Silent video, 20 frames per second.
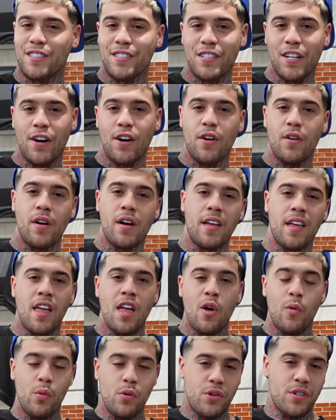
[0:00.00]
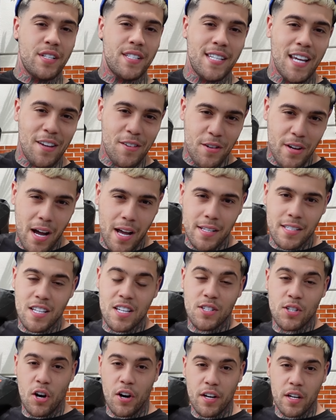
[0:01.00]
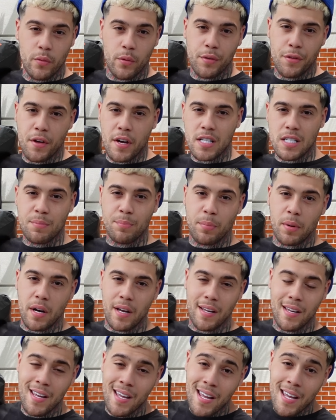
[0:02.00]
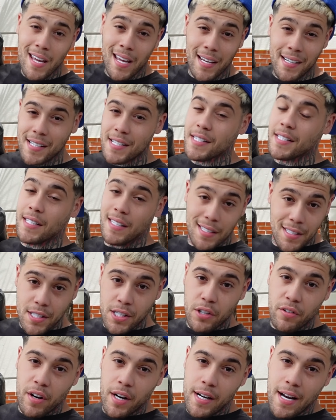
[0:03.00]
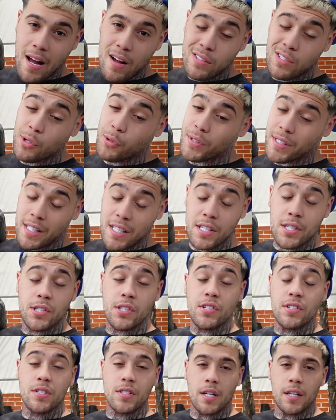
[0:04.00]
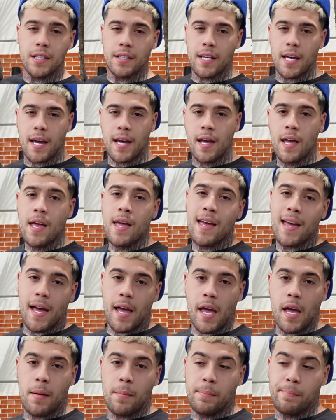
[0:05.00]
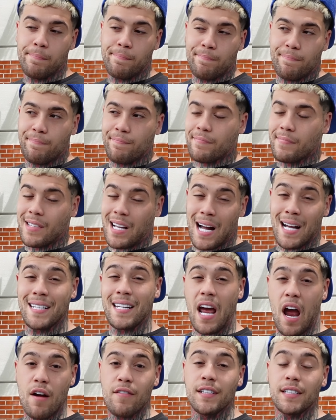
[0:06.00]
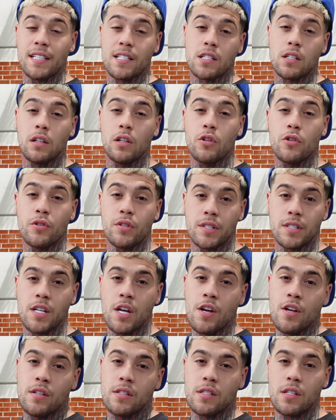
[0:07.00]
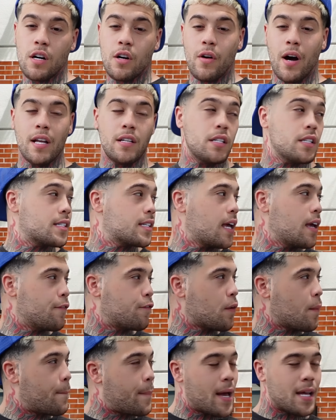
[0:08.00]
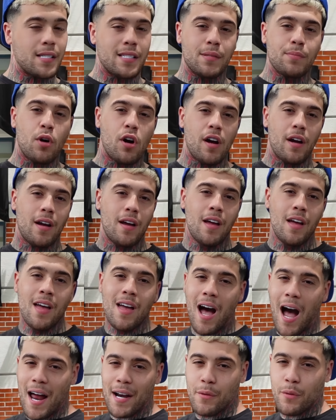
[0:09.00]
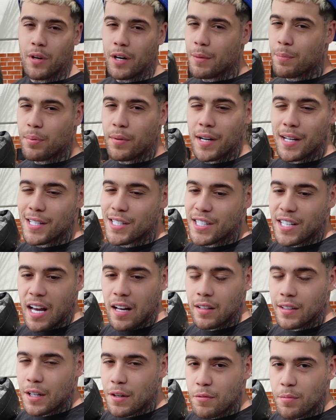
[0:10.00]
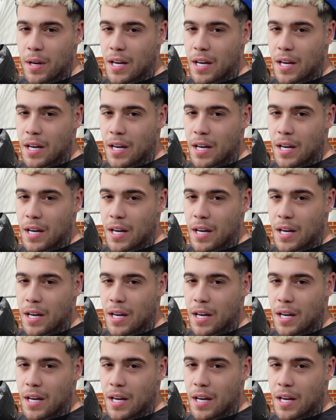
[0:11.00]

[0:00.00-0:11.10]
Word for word: so we're gonna take you guys to Target with us, but it is Easter right now, so it's Easter Sunday, and kind of everything's closed. So I just came from PetSmart. I didn't want to bring Gel and the